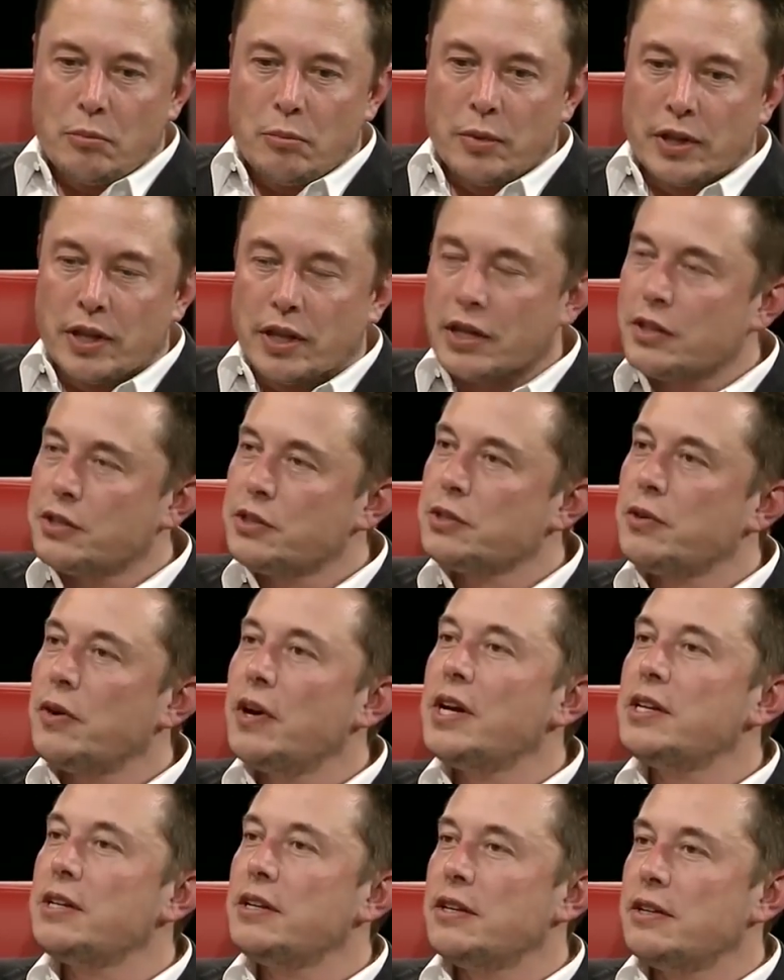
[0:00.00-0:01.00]
but the
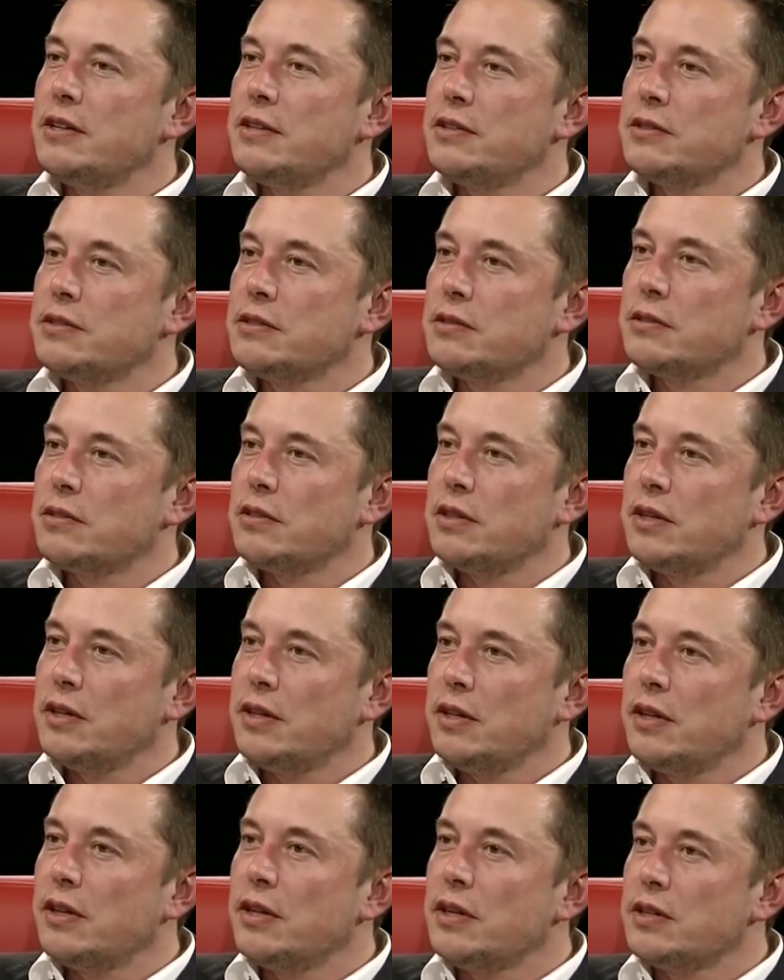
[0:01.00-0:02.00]
constraint is,
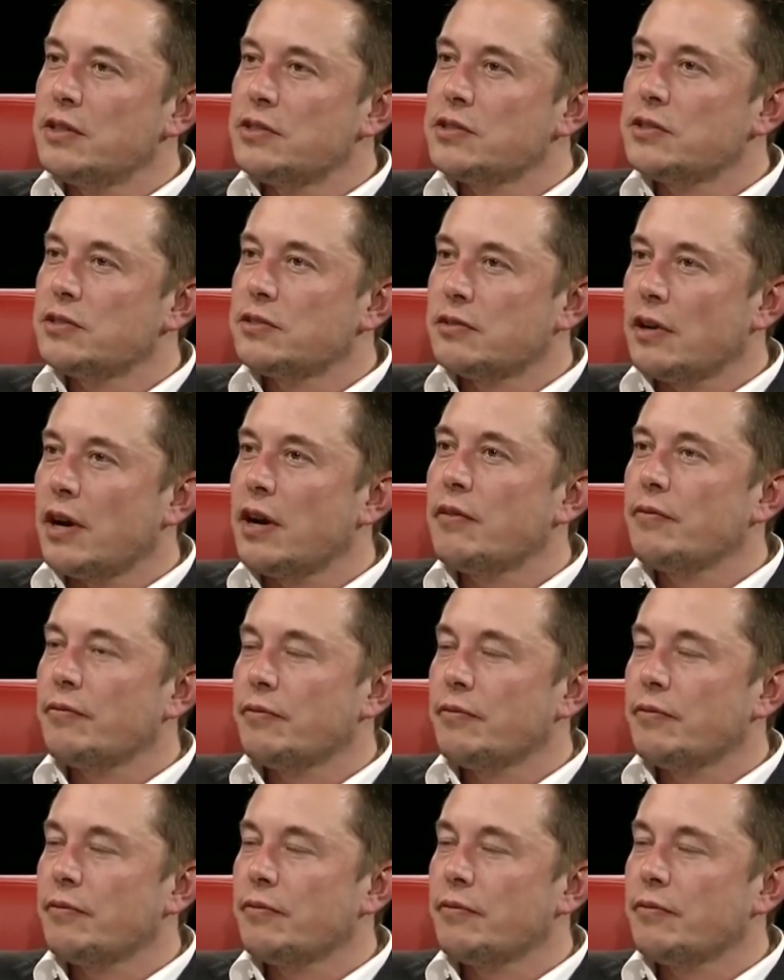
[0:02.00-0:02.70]
is